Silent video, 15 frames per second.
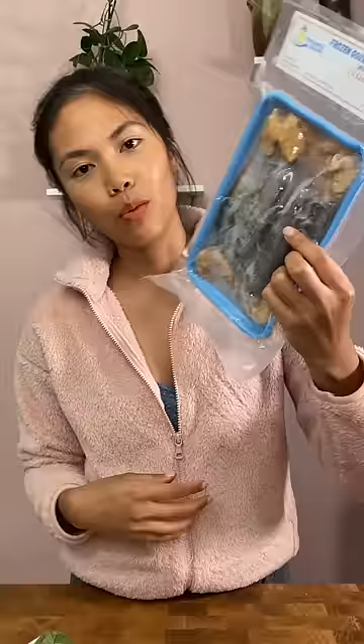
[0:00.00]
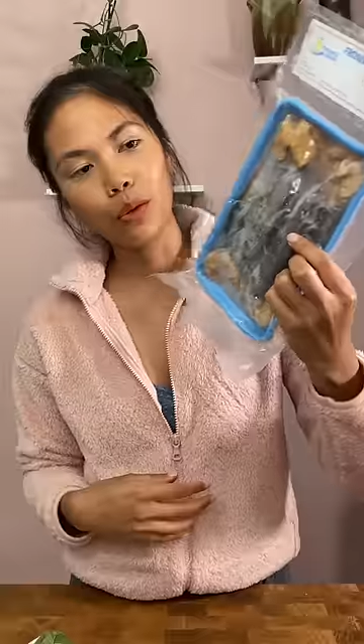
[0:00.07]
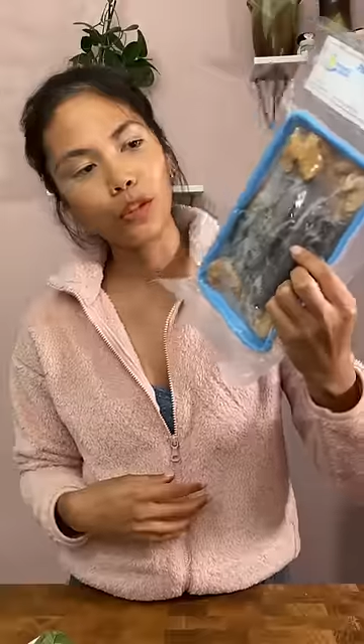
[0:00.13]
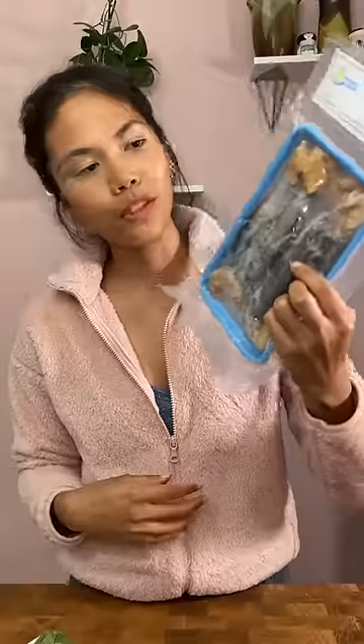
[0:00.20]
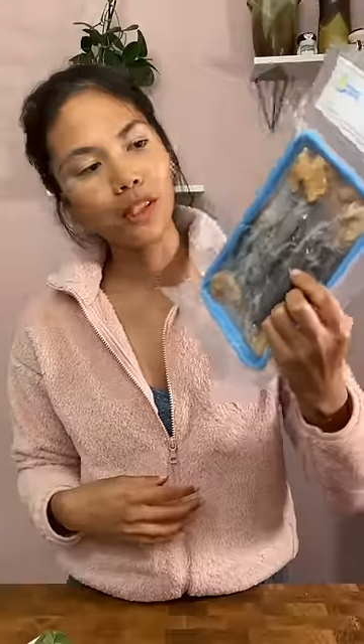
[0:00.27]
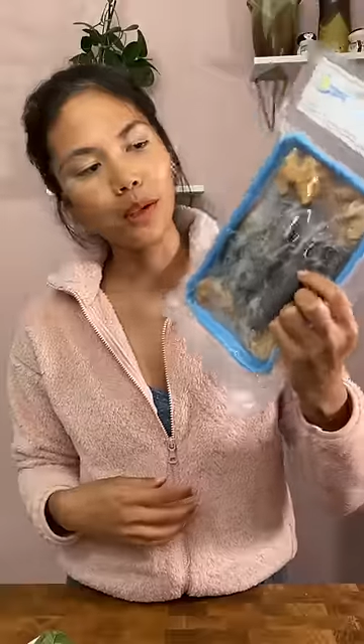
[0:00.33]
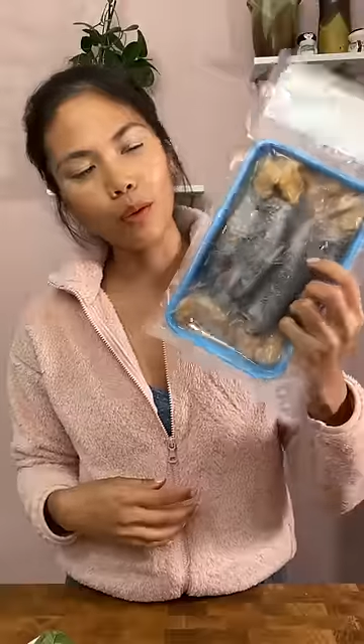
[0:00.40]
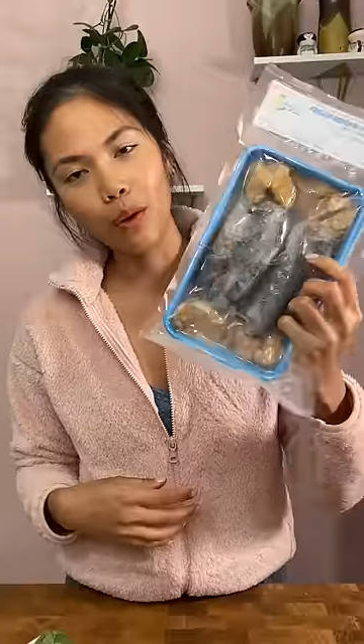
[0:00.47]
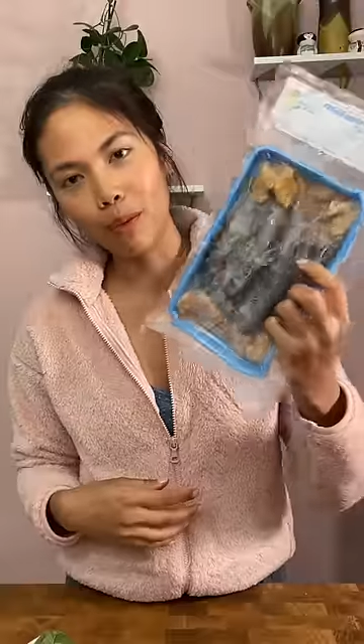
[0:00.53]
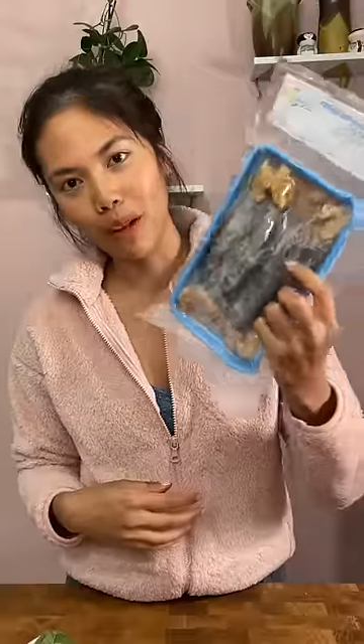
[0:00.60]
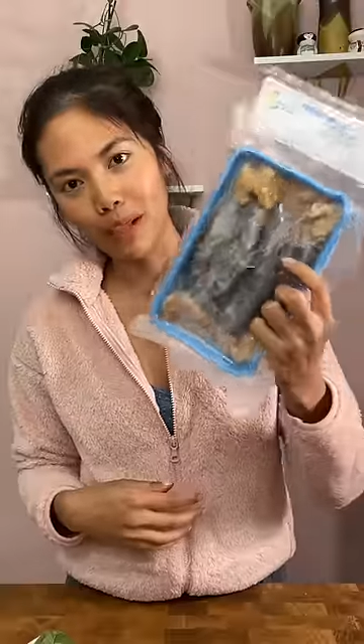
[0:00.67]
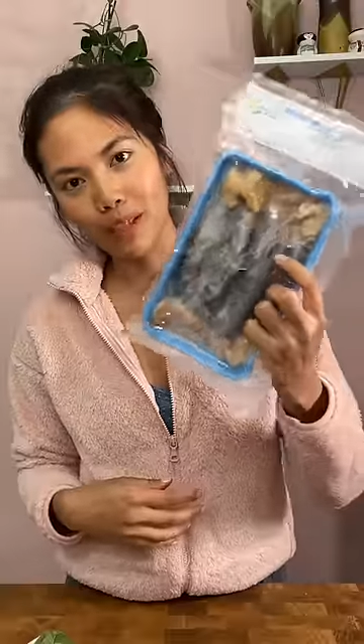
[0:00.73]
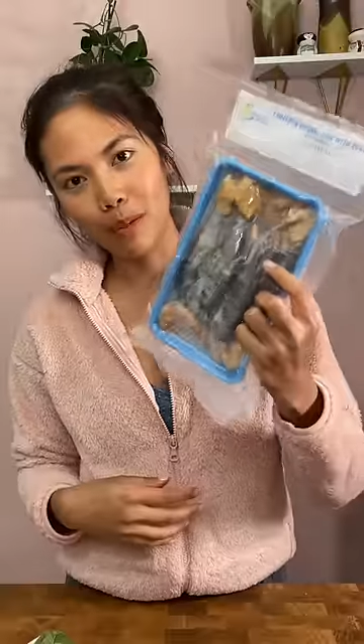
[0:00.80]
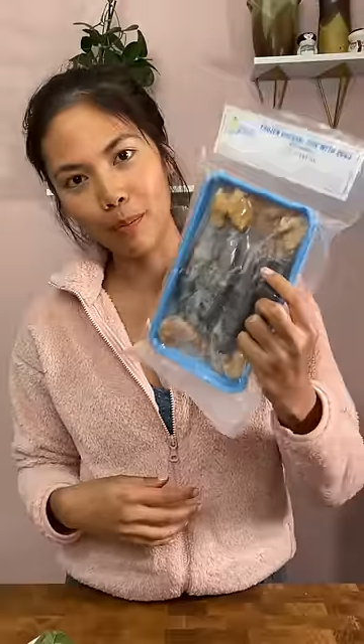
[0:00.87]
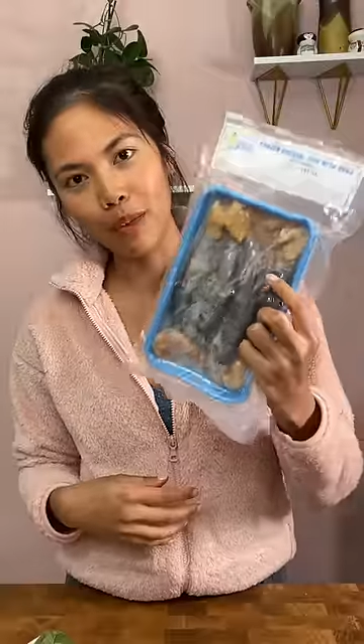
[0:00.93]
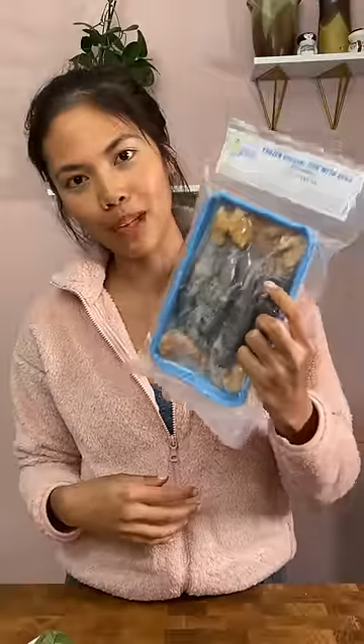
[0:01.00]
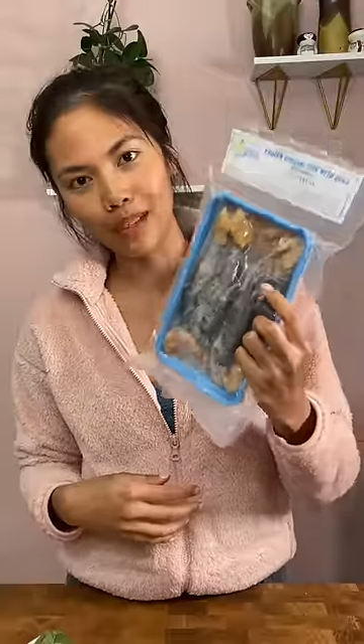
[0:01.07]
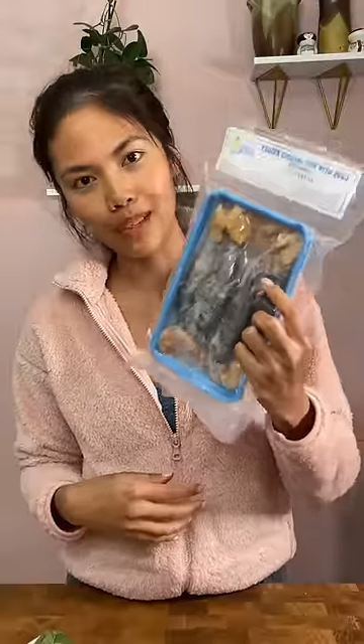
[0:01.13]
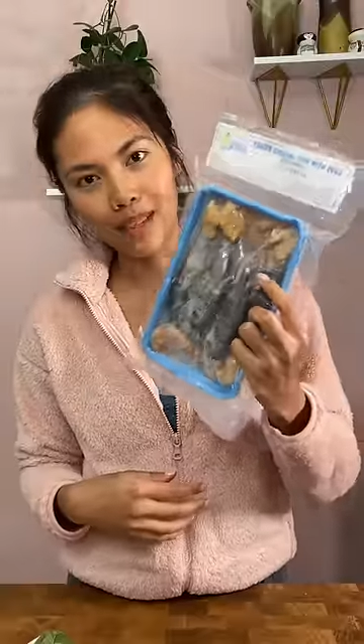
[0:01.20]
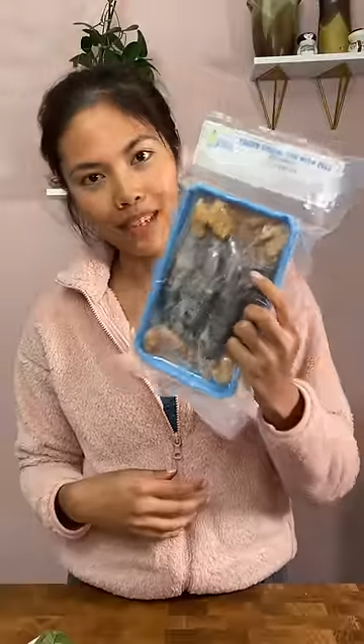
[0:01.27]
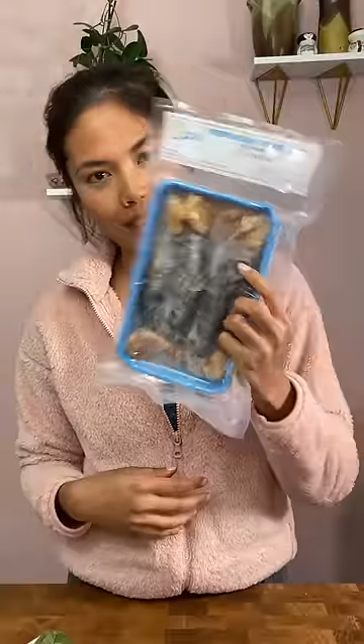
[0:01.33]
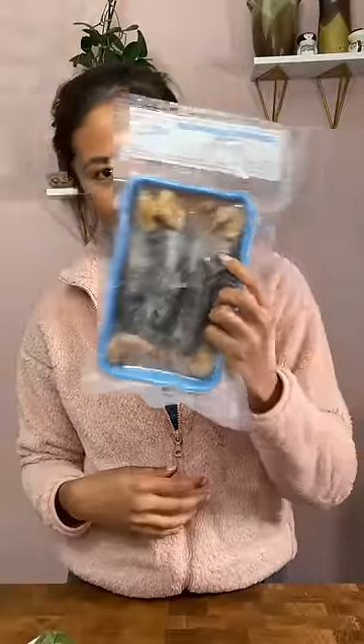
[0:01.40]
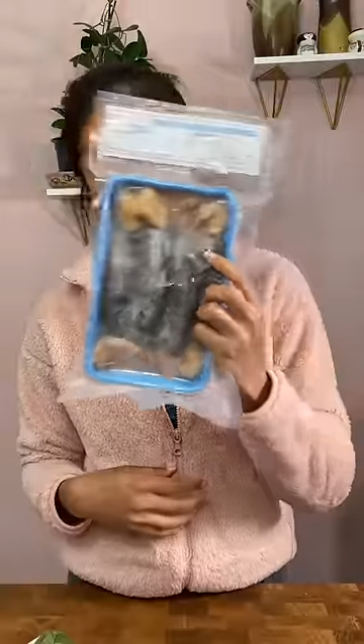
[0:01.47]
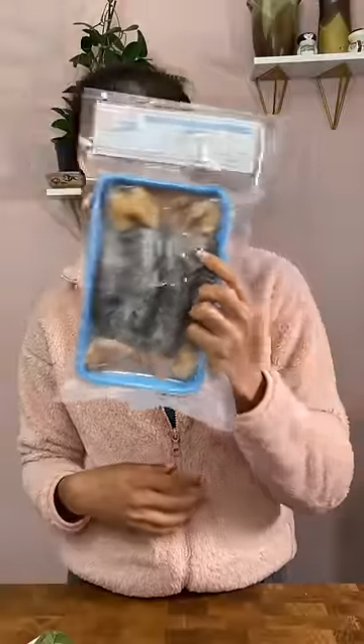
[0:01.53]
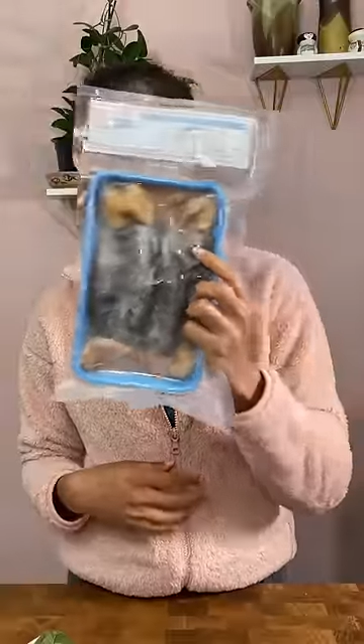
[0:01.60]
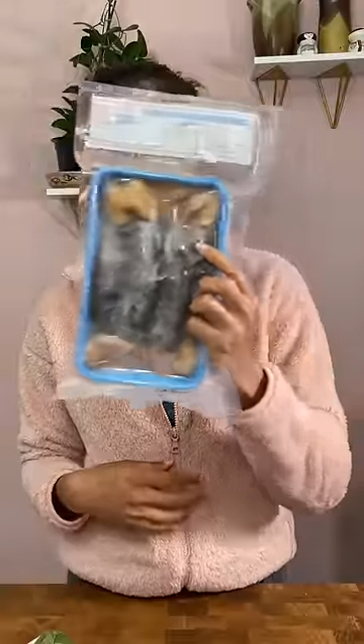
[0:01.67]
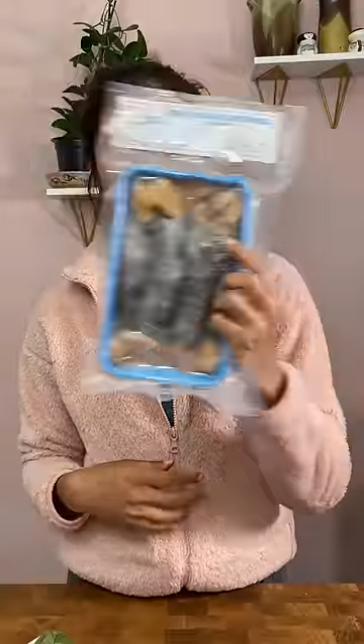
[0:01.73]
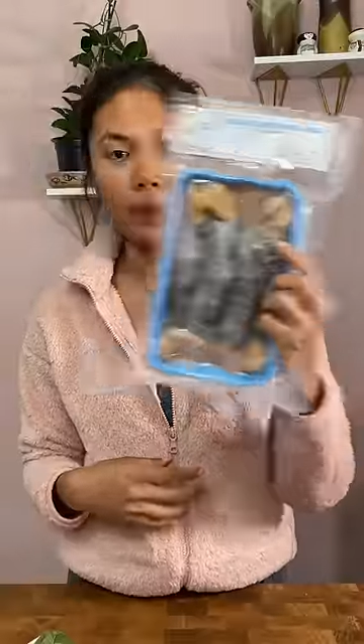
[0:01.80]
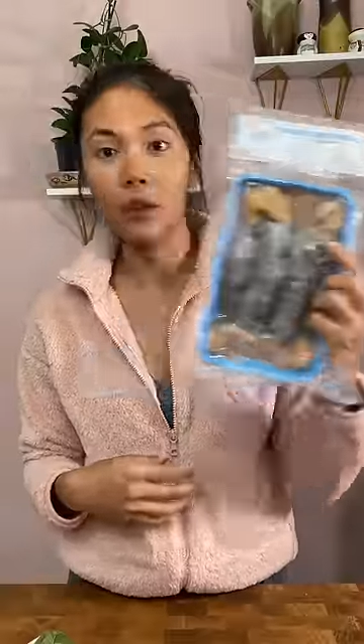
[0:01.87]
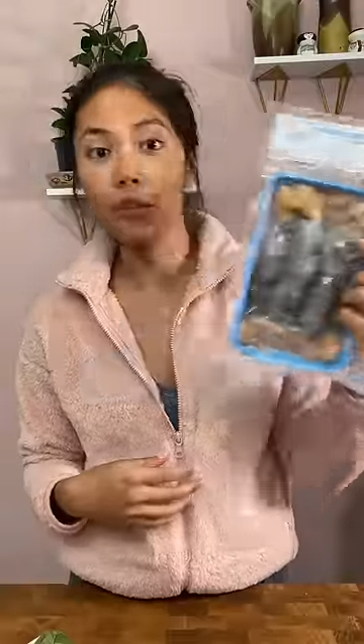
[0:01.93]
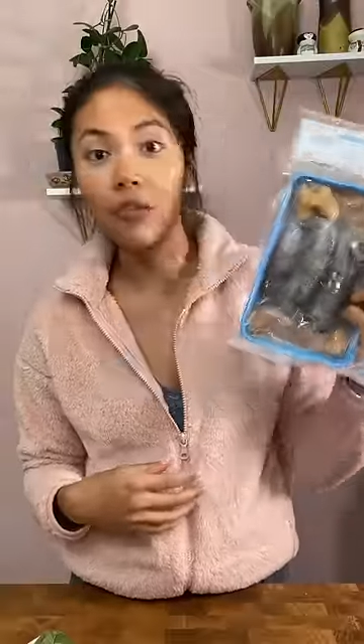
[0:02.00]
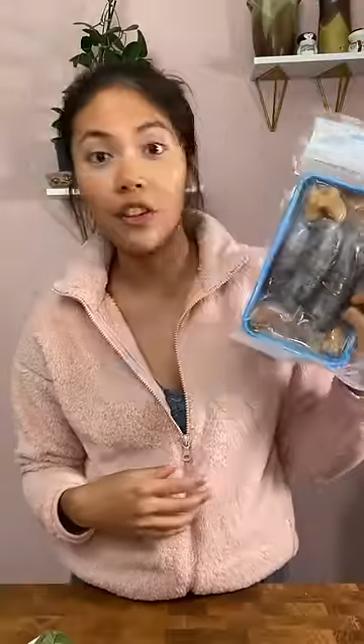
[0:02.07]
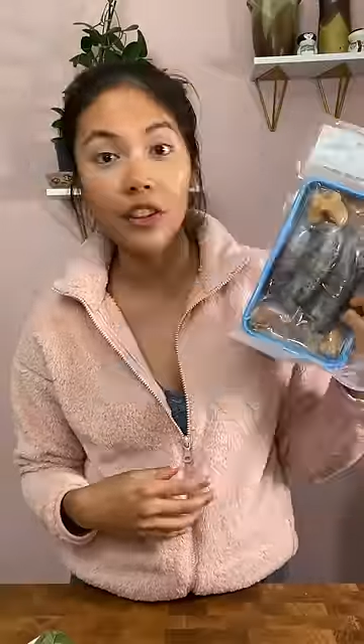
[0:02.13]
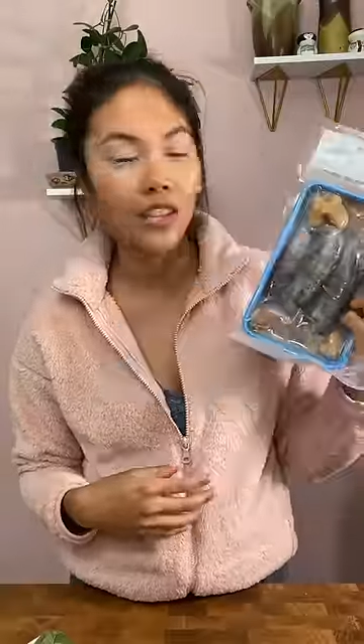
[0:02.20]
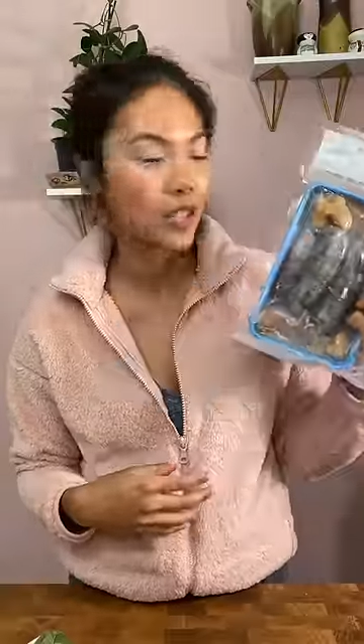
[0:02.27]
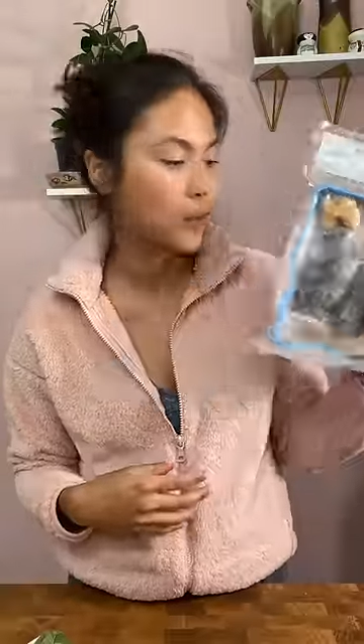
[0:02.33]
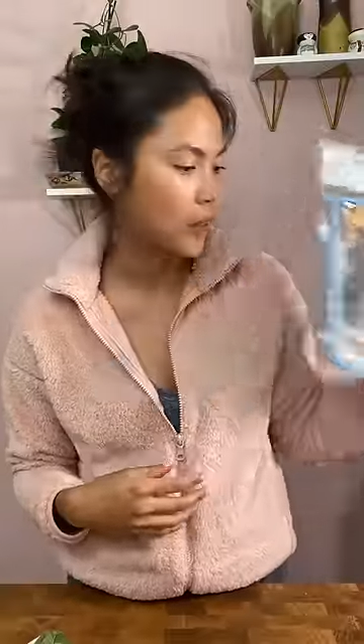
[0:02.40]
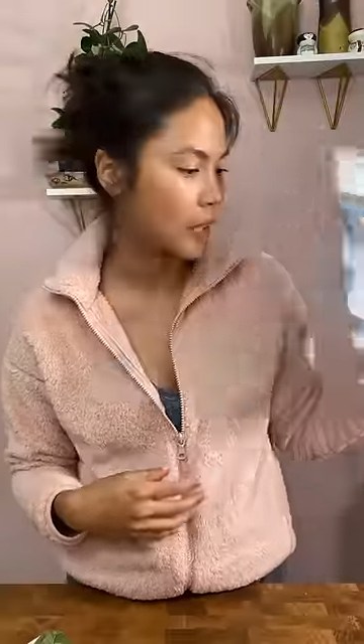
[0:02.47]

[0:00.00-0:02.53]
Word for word: We'll see what recipe I decide to come up with for this